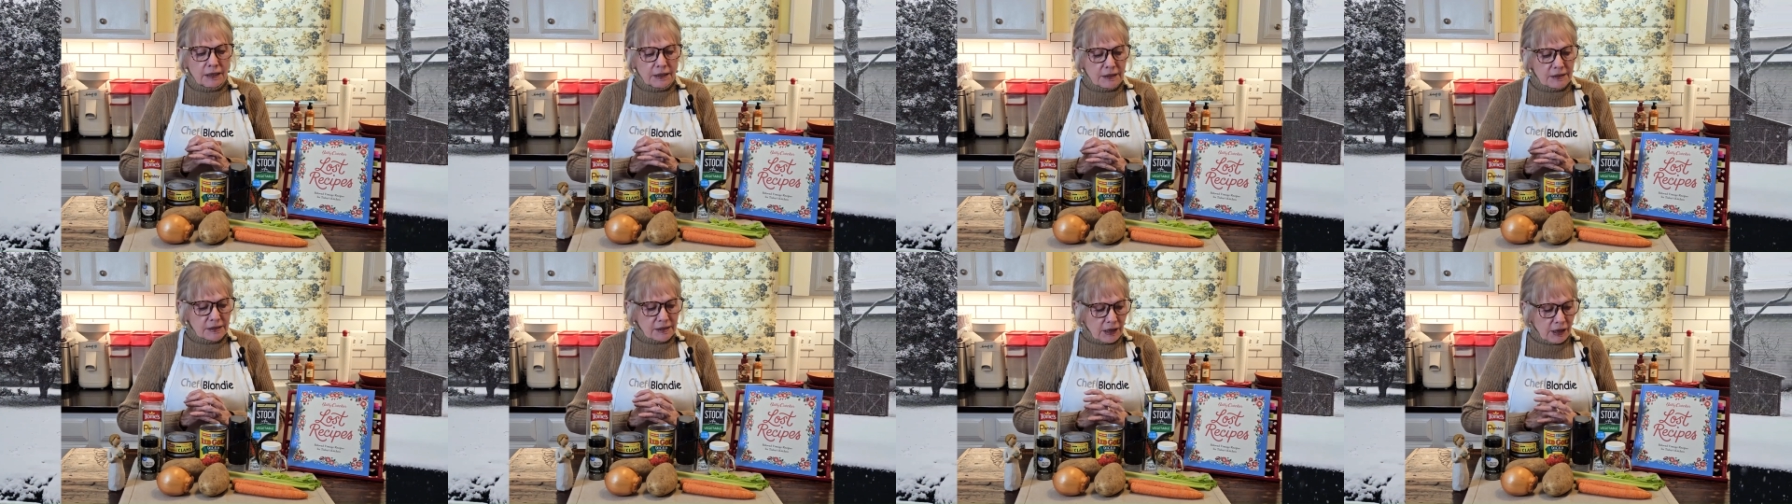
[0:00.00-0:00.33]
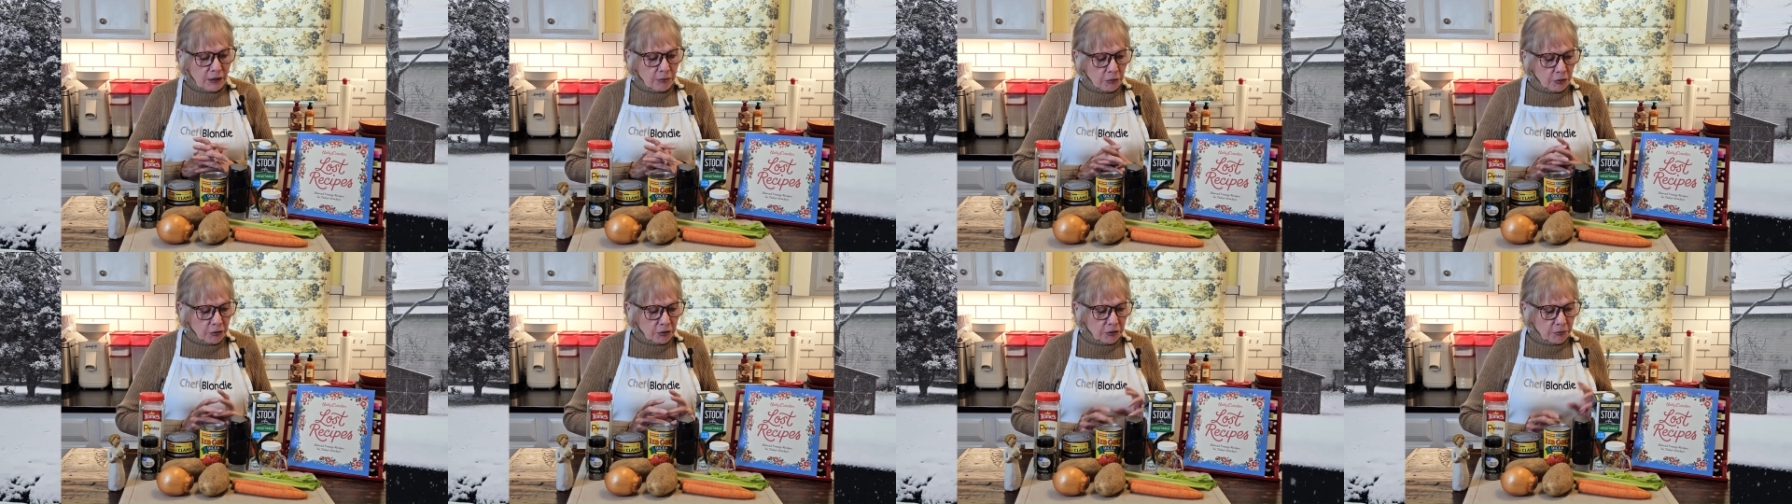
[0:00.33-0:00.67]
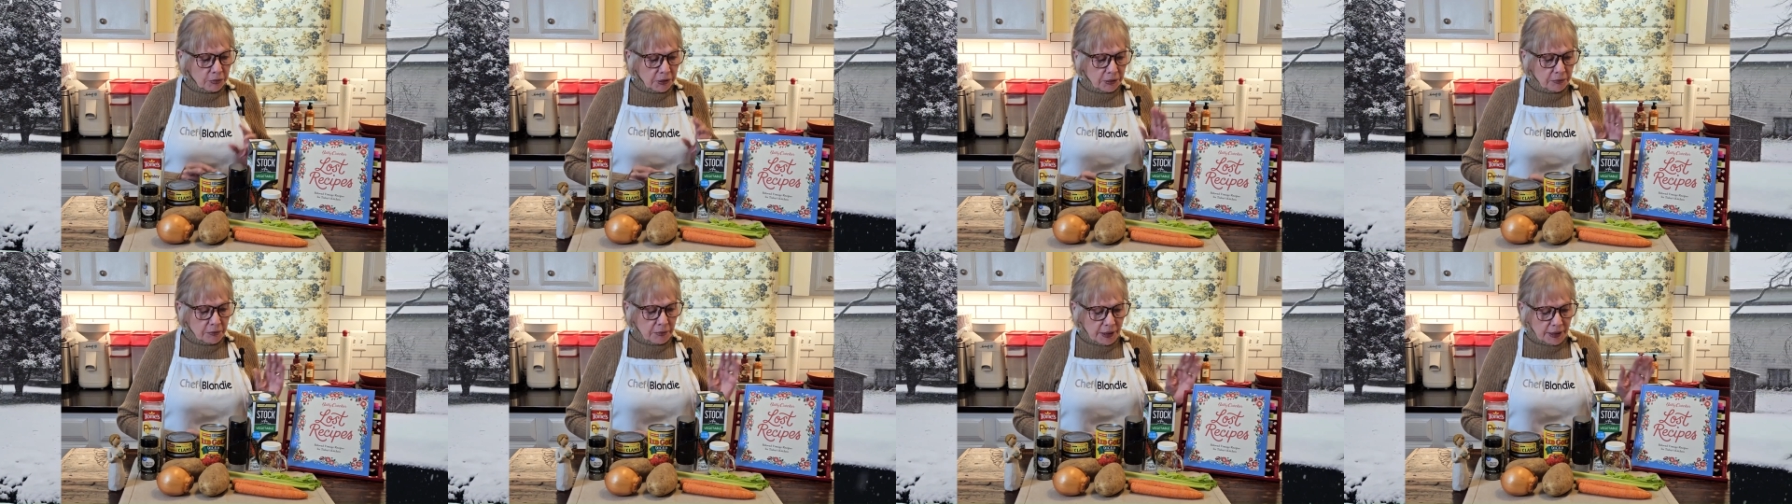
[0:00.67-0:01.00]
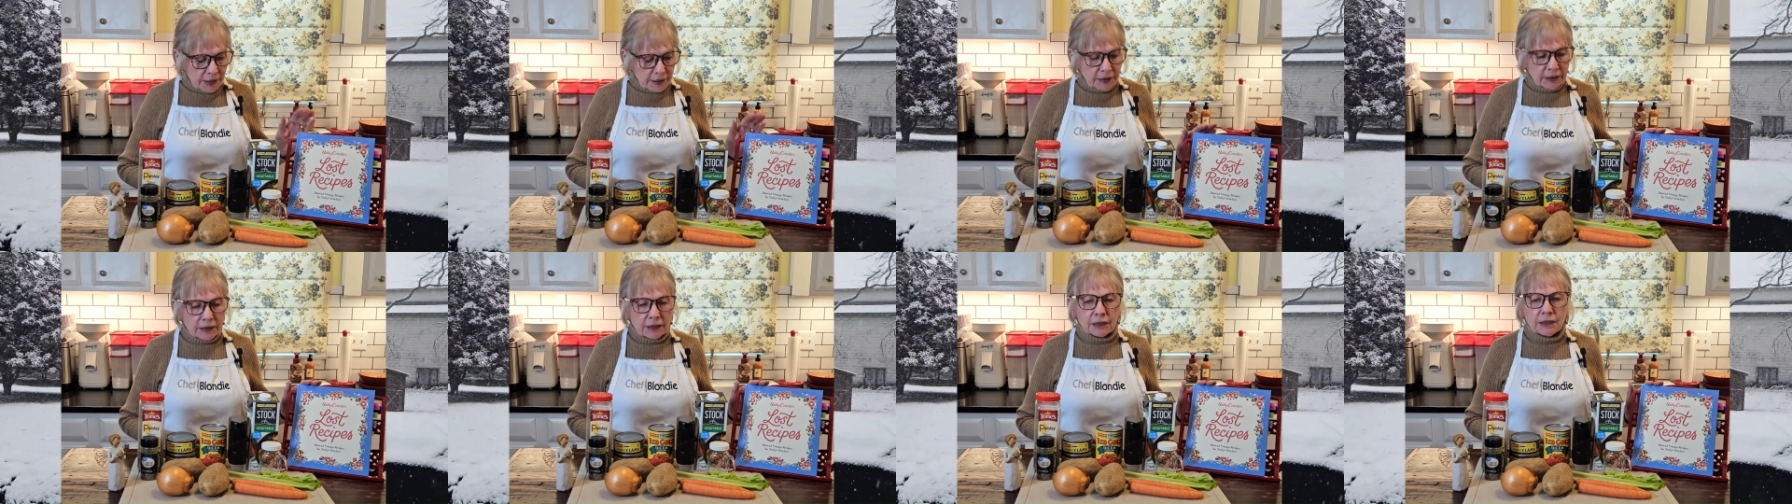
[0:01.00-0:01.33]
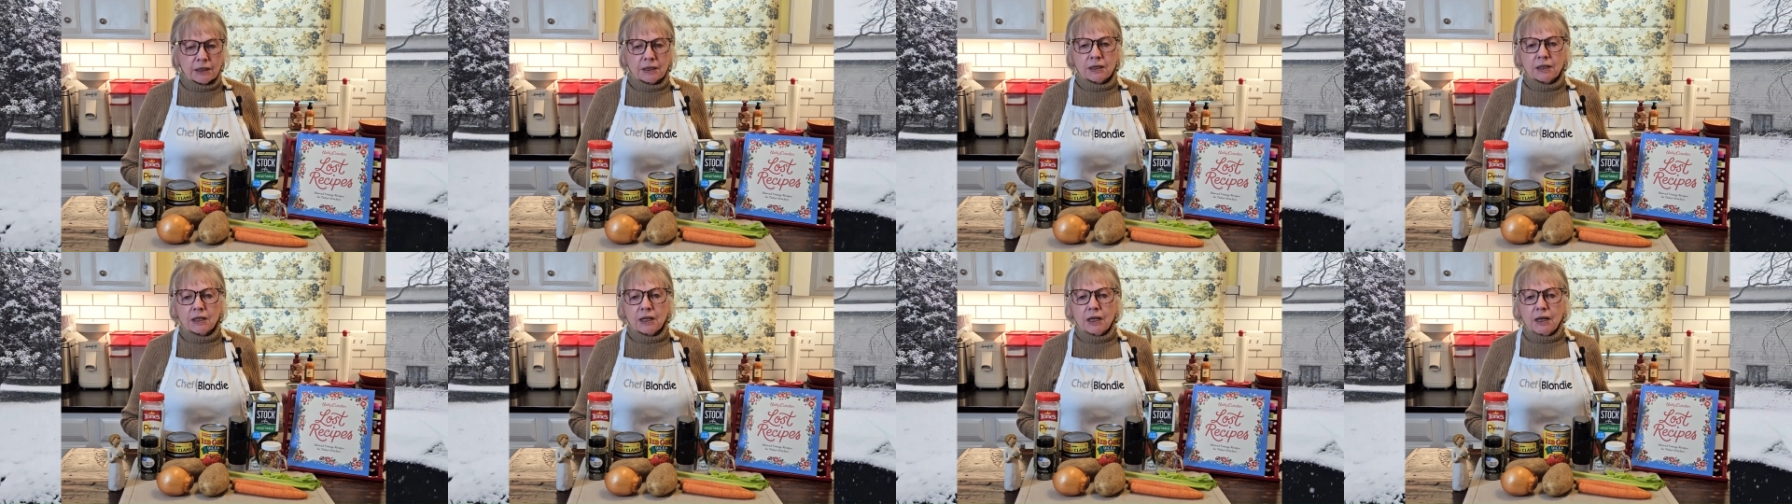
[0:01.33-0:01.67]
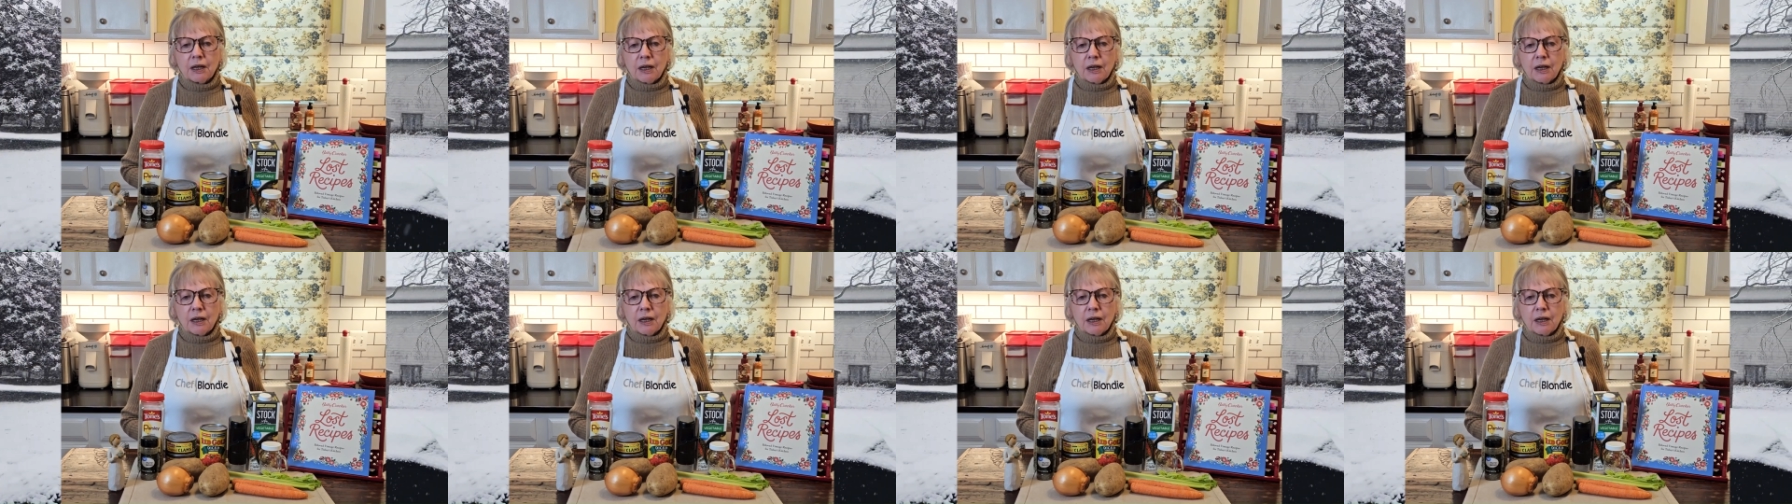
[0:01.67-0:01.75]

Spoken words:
is I'm going to be making